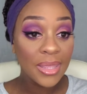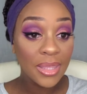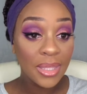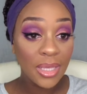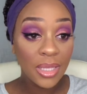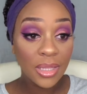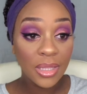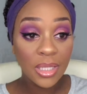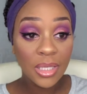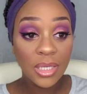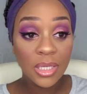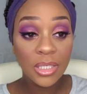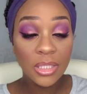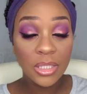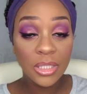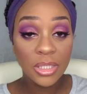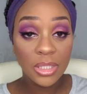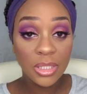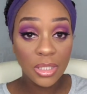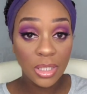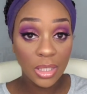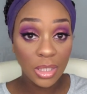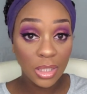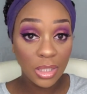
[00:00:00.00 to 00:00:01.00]
I think the
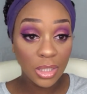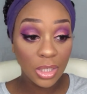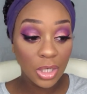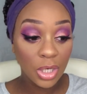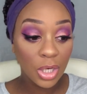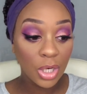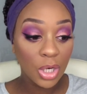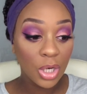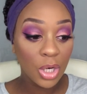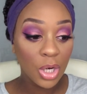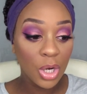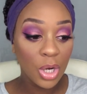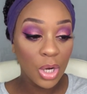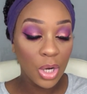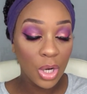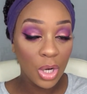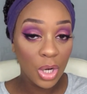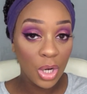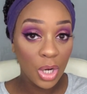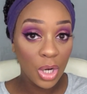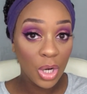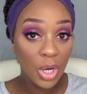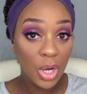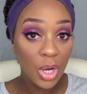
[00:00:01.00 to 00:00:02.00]

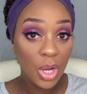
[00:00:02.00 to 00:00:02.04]
concealer